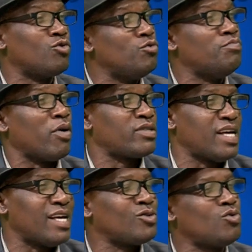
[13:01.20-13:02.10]
good
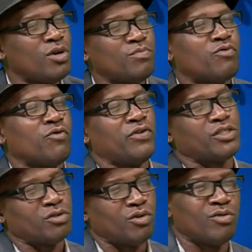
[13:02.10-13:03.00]
boxers going
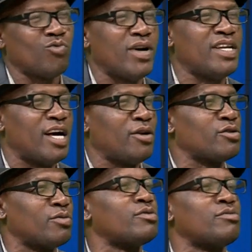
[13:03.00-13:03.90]
professional when they are
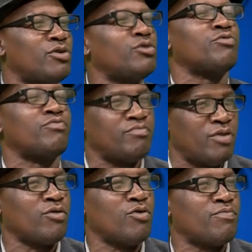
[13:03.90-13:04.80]
not supposed to be
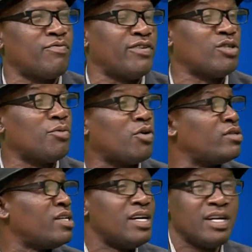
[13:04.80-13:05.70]
going professional.
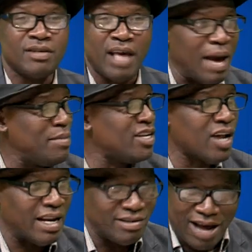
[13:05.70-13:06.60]
Because I
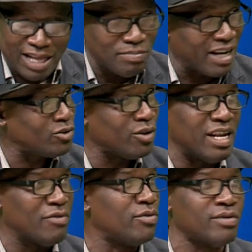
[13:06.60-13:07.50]
mean, at mature
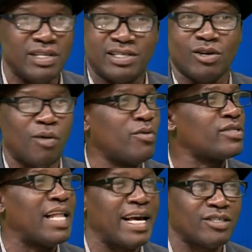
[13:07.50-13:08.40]
level, it's
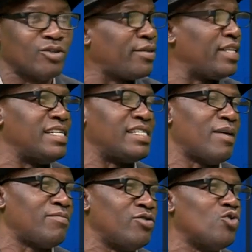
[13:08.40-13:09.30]
almost like nothing is
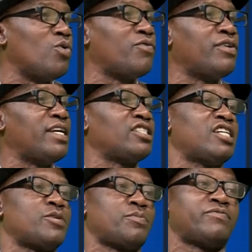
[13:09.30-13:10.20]
happening. You wait for a
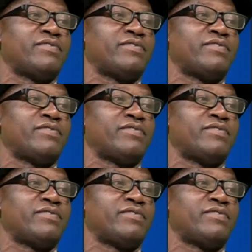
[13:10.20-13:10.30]
national sports